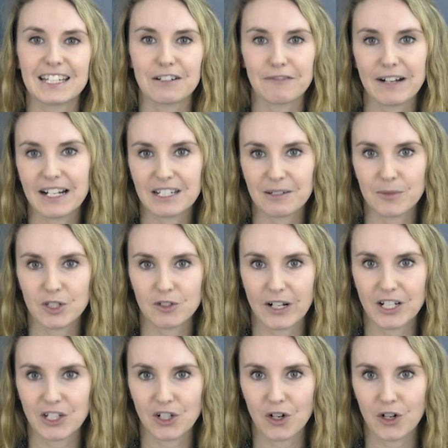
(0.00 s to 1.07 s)
the random
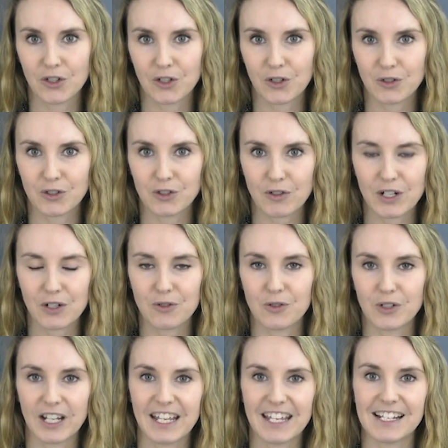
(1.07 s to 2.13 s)
stranger on the street
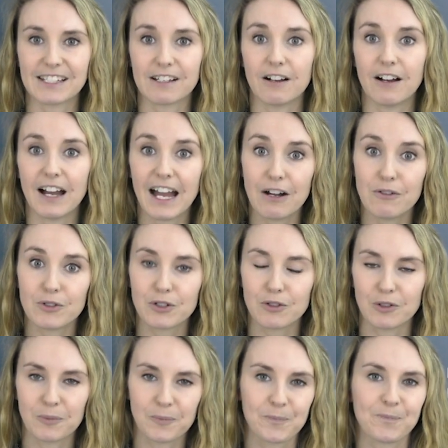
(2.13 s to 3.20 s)
corner is our
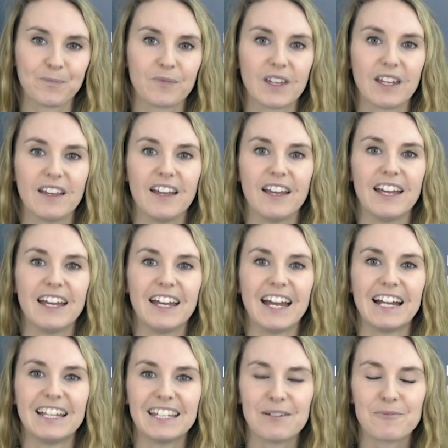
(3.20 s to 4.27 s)
out-group.
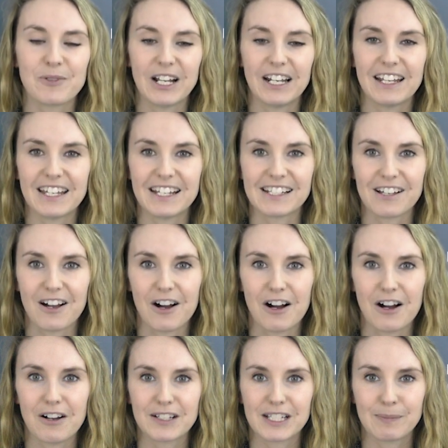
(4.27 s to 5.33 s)
And the umbrella is
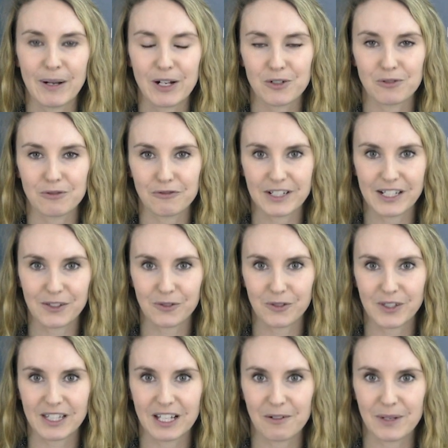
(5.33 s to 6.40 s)
our special
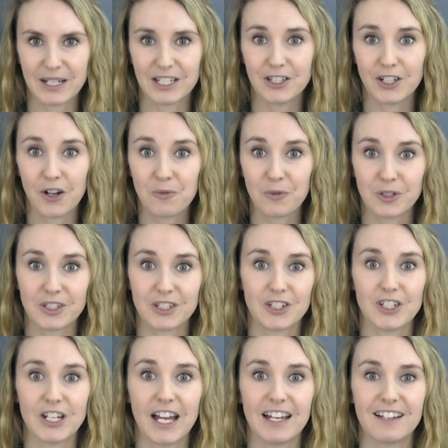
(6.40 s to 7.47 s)
resource that we don't want to
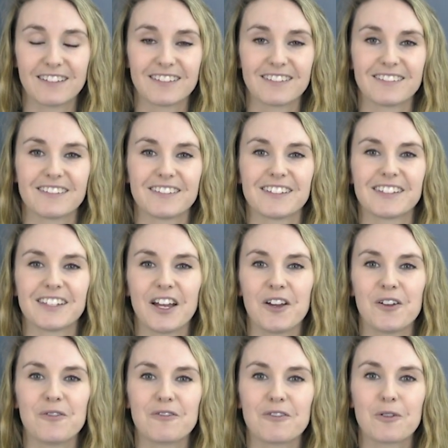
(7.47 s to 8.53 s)
share.
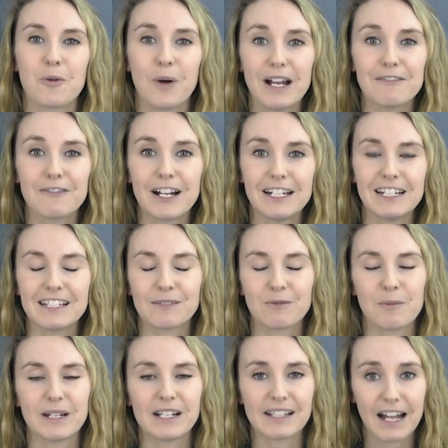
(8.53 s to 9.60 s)
So quite rightly, this
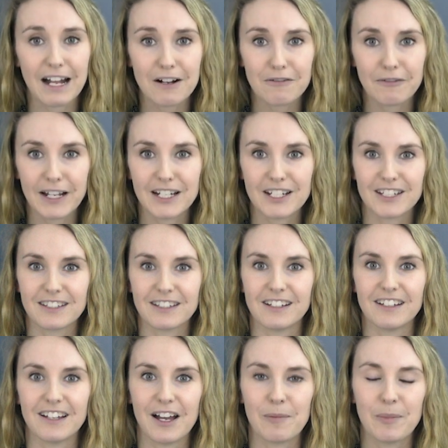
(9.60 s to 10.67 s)
woman is outraged
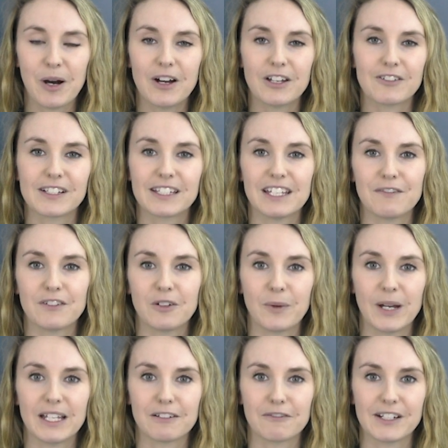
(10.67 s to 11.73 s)
that her partner has given
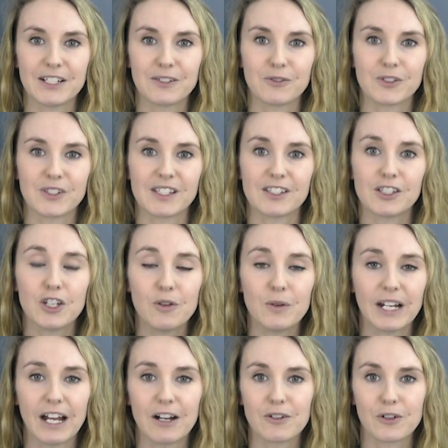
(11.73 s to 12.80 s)
away the resources to
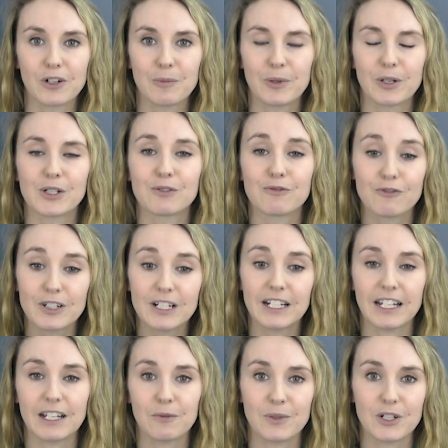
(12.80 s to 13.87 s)
an out-group, because
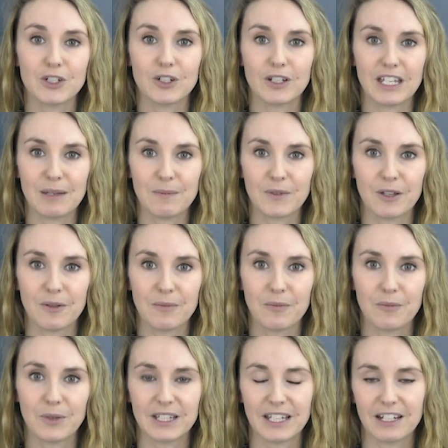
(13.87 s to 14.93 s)
really we should keep them
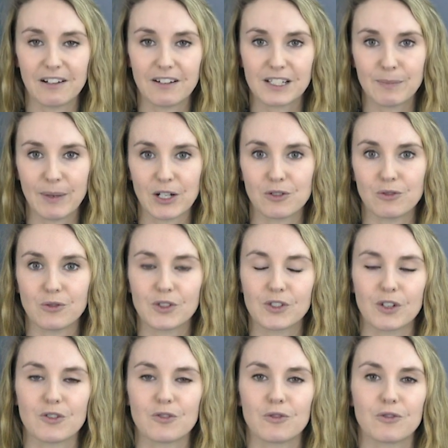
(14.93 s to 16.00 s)
within our special
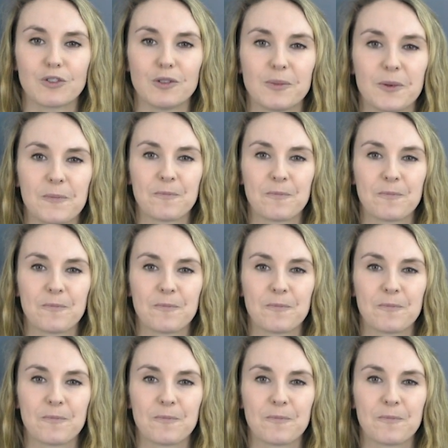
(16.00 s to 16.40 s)
social group.